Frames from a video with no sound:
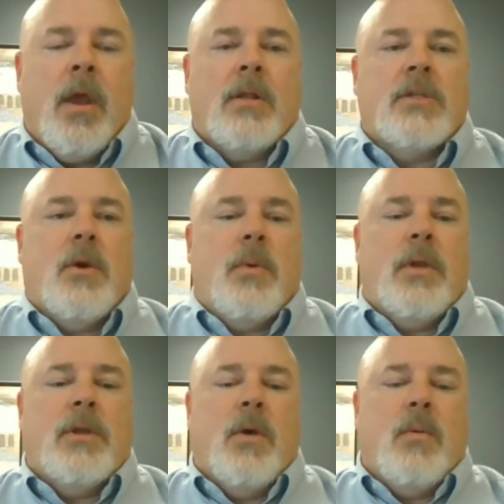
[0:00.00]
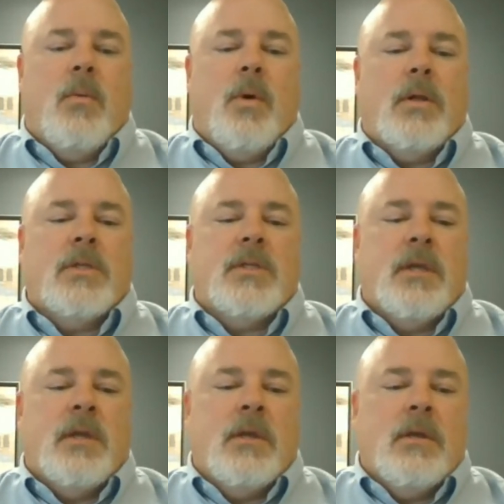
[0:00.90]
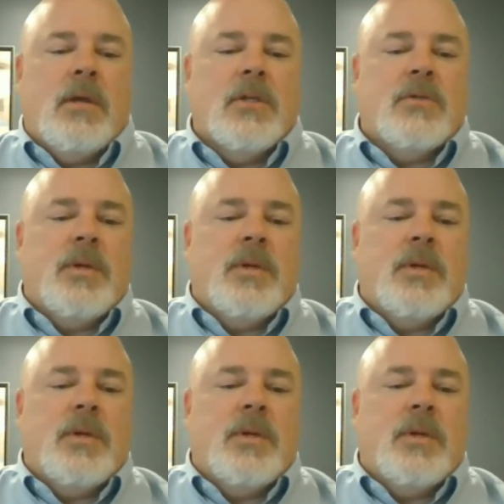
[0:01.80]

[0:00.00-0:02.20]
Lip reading: And so because